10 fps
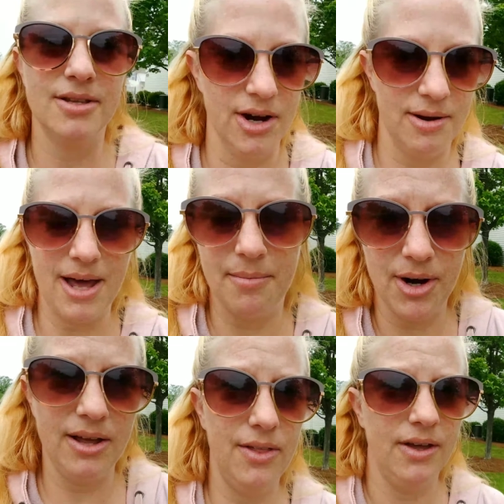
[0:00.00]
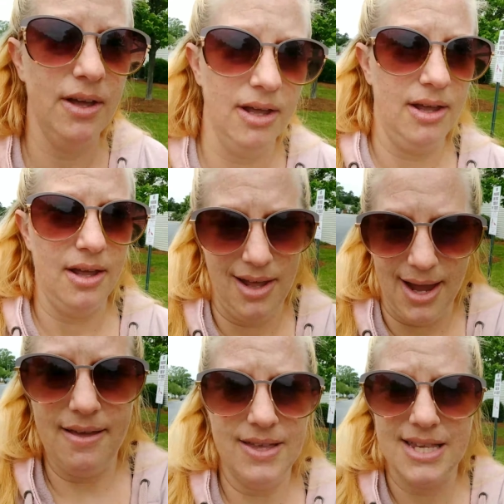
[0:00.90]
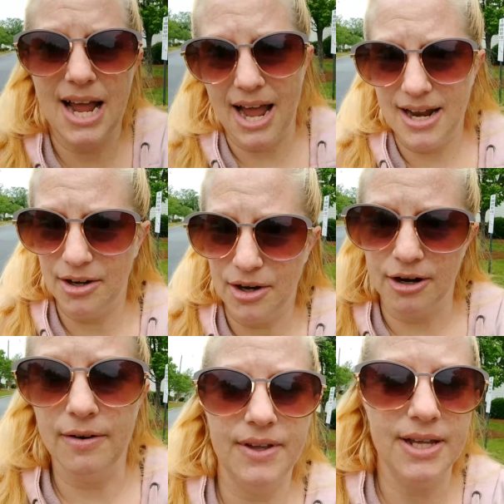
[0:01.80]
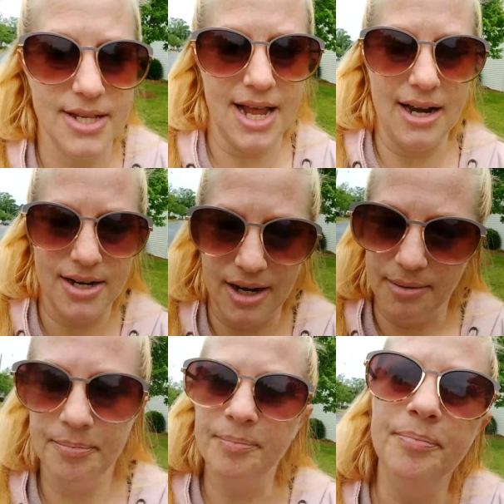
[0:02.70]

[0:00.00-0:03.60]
Sorry, I'm out of breath, and the sciatic nerve is acting up.